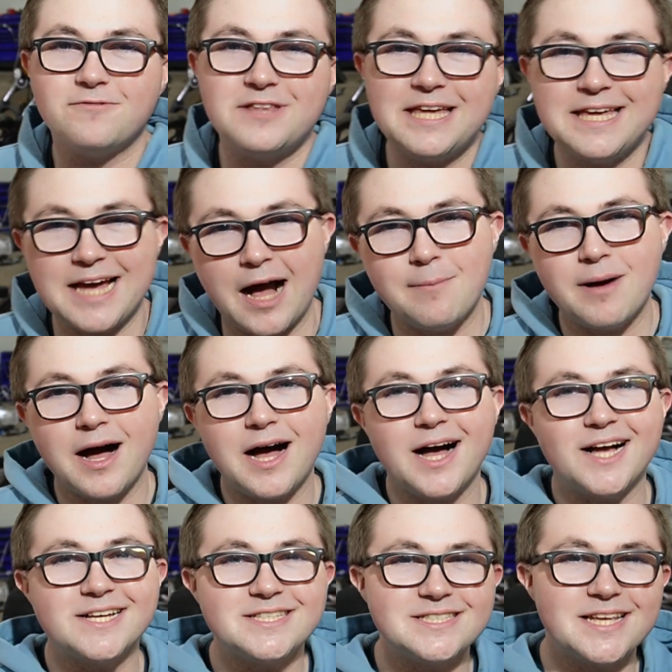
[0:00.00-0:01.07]
the
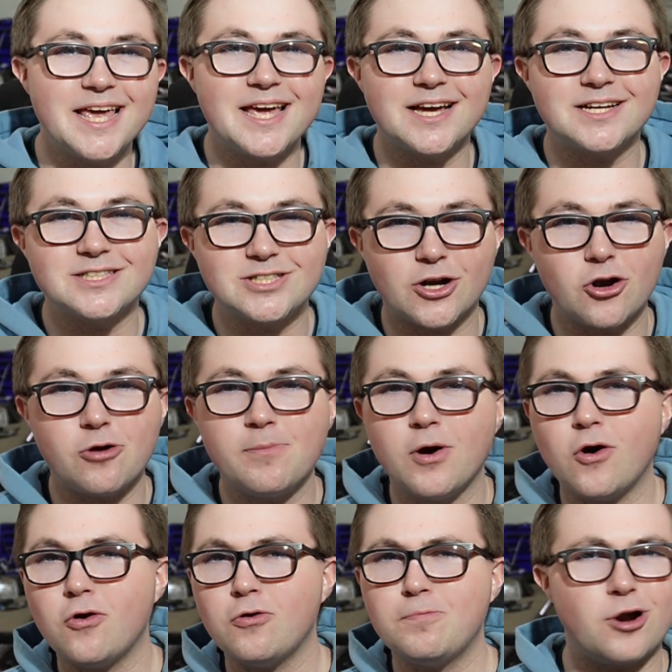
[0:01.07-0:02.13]
Yamaha Seika
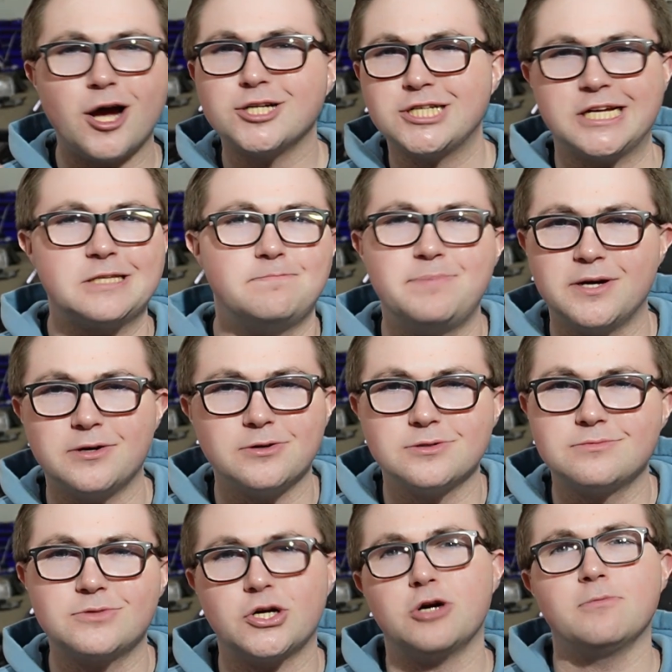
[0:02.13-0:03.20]
Turbo Project
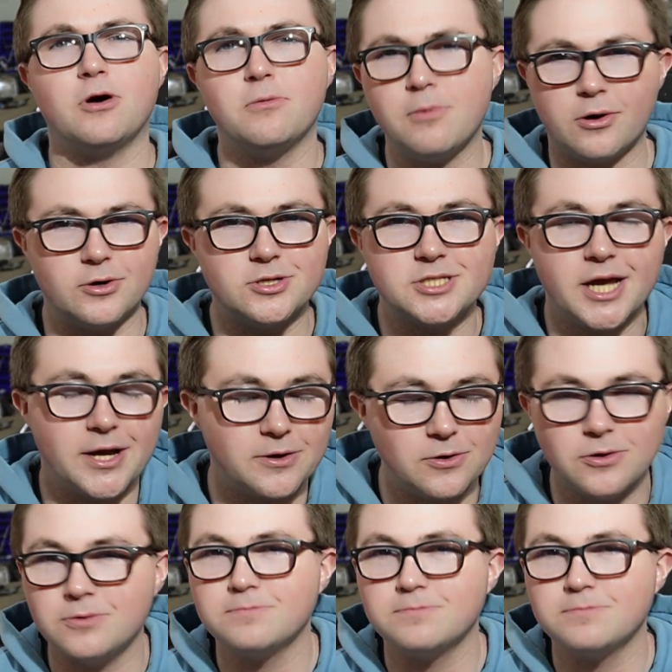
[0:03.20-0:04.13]
Build Turbo Motorcycle,